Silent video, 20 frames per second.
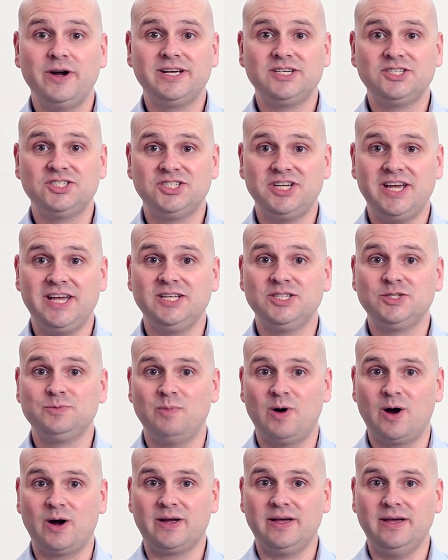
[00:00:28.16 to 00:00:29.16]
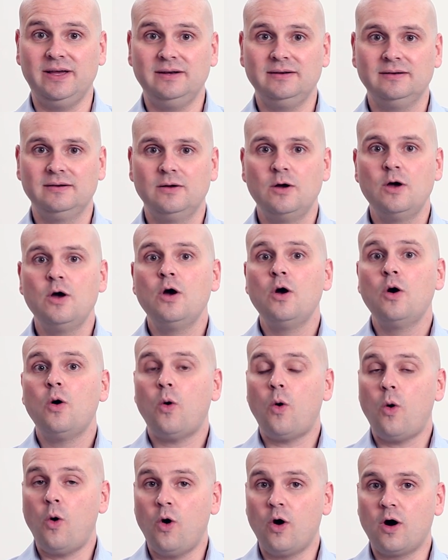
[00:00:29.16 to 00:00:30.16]
exchange market,
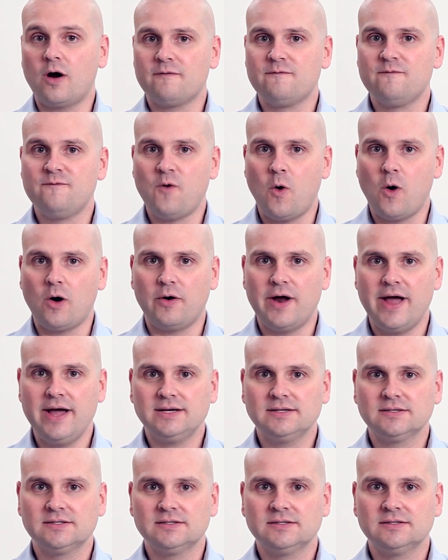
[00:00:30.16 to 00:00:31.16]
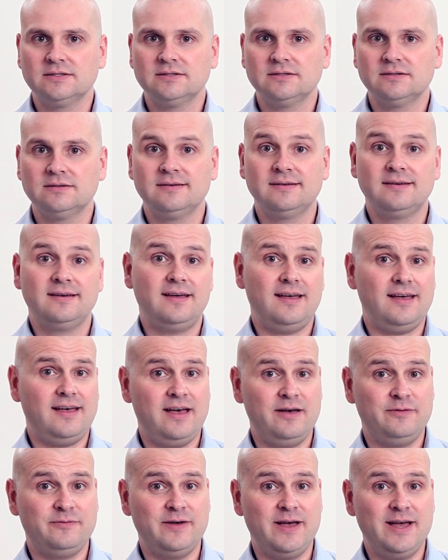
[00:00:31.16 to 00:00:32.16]
or Forex,
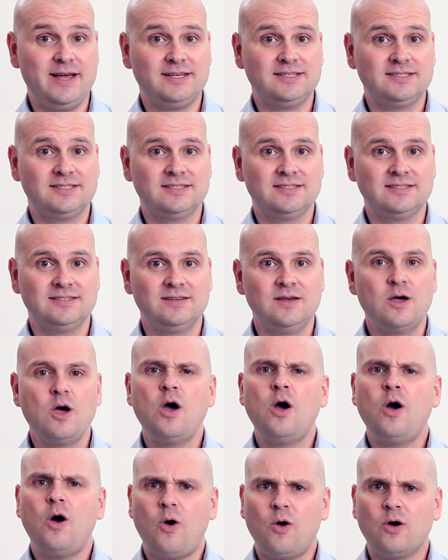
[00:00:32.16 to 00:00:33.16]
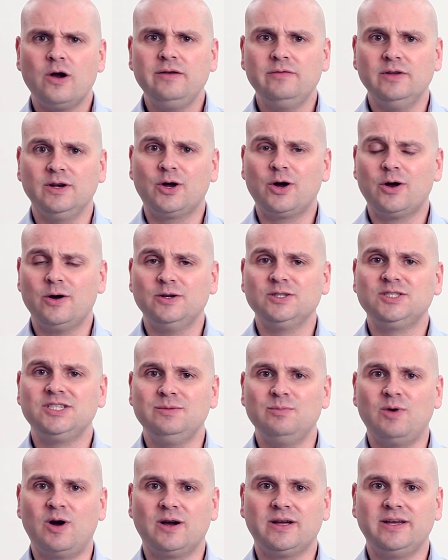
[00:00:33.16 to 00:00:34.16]
FX, or even currency
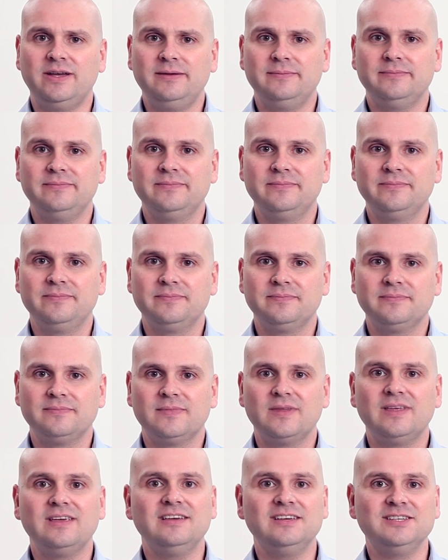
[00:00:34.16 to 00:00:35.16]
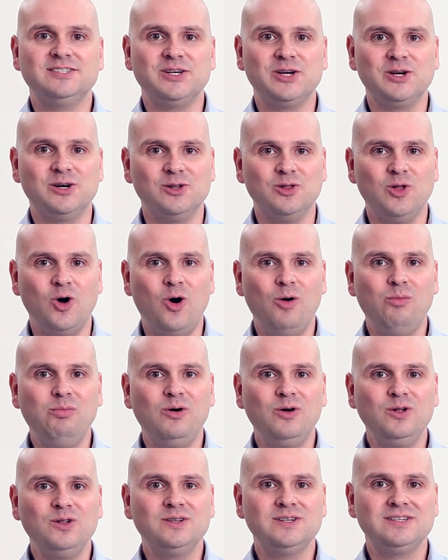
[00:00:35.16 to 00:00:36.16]
market, is a
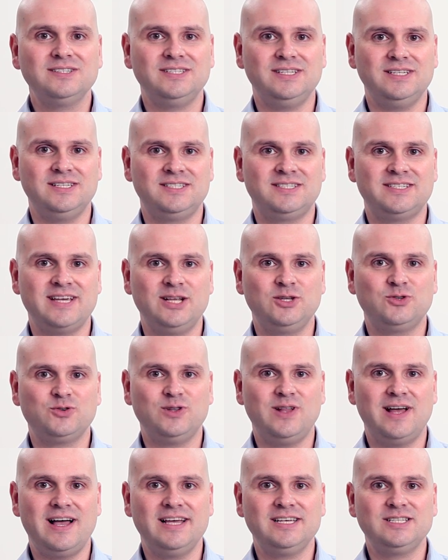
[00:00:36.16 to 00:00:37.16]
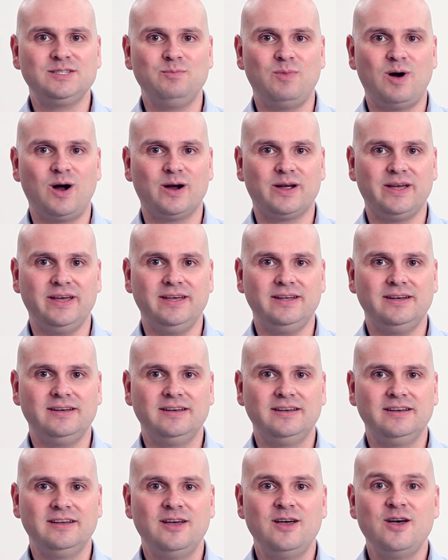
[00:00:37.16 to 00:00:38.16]
global, decentralized market
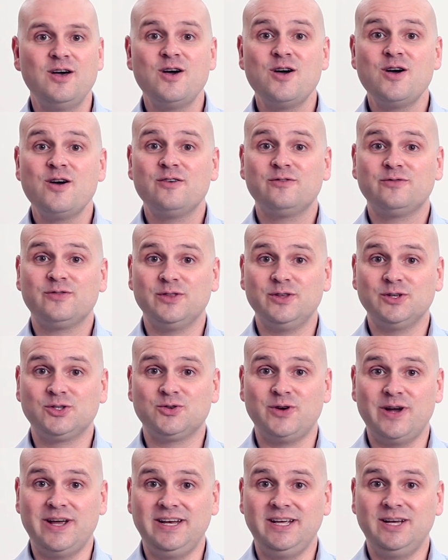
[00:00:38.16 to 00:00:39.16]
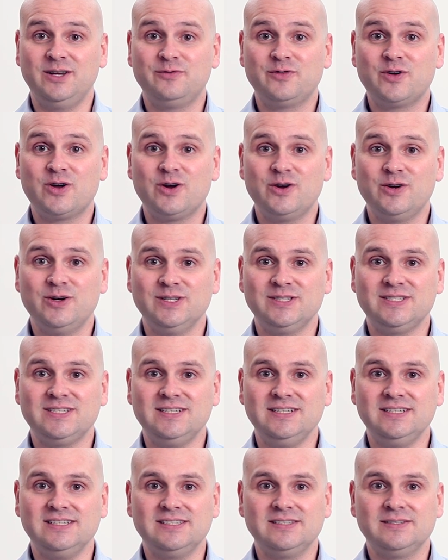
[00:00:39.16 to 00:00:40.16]
for the trading of
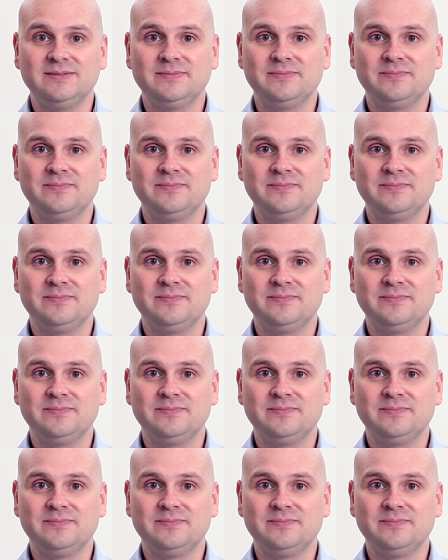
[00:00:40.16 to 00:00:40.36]
currencies.